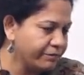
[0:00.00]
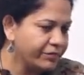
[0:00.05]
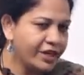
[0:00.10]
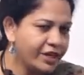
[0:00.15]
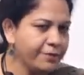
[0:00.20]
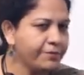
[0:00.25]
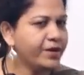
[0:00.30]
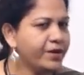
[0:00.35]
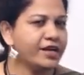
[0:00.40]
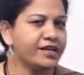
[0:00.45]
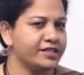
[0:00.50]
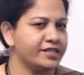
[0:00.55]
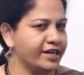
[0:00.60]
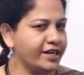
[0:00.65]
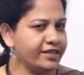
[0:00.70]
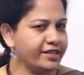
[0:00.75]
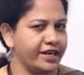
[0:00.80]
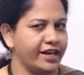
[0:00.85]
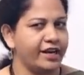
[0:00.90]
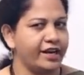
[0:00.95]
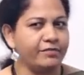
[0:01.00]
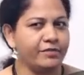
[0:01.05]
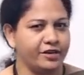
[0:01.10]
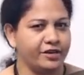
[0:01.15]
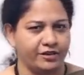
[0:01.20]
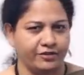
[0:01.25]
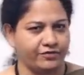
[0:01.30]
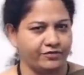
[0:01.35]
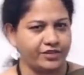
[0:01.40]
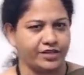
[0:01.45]
Keeping aside the
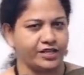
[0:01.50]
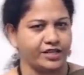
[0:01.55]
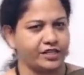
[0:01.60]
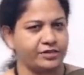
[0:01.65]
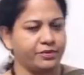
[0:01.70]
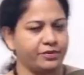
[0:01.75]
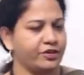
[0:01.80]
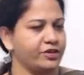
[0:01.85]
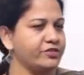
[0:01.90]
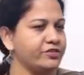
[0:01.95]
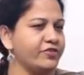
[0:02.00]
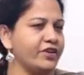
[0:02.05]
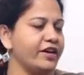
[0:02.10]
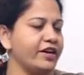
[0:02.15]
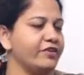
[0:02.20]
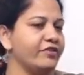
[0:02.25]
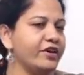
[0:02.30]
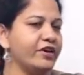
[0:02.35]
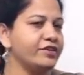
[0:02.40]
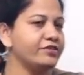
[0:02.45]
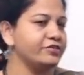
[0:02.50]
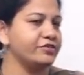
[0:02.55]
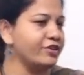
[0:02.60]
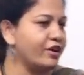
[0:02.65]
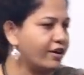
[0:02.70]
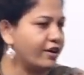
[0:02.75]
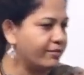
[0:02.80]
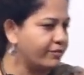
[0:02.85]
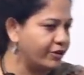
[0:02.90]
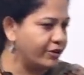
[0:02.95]
element of trust, because we are going to
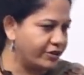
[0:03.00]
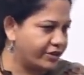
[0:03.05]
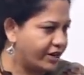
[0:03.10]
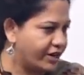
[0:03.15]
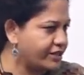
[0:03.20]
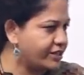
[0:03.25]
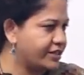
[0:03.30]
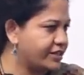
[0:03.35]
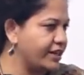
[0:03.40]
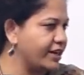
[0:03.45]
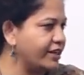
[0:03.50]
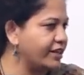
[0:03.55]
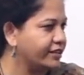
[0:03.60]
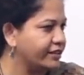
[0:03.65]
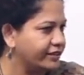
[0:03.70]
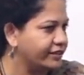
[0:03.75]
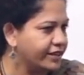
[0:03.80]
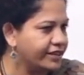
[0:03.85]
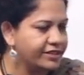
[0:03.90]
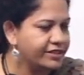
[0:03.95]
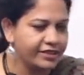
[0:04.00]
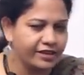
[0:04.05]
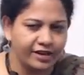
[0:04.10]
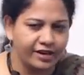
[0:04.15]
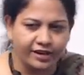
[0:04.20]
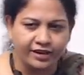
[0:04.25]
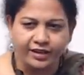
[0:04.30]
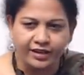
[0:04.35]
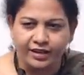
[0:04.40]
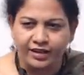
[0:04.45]
talk about trust and other things in
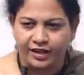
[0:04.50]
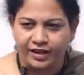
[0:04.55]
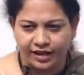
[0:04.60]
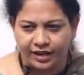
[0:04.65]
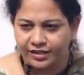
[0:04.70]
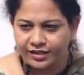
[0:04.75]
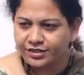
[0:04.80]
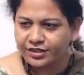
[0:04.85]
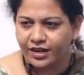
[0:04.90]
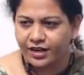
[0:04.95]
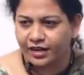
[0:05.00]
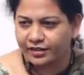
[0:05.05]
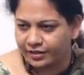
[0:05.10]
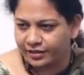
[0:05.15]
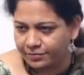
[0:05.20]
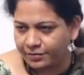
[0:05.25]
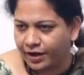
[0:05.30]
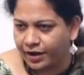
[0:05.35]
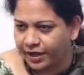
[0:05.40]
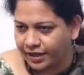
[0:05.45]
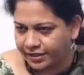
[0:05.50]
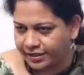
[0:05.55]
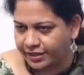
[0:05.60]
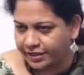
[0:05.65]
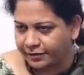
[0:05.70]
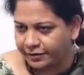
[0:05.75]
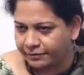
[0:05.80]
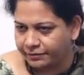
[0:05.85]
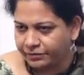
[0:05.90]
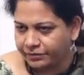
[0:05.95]
our cultural
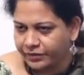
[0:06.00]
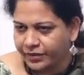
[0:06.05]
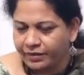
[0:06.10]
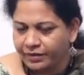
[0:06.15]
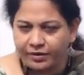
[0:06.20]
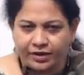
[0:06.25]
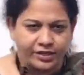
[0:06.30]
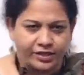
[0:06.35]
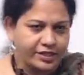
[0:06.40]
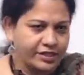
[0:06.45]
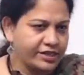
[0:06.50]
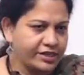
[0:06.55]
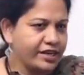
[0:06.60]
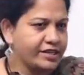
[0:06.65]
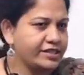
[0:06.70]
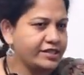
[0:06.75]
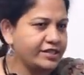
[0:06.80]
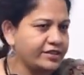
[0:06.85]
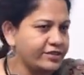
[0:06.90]
anthropology, because trust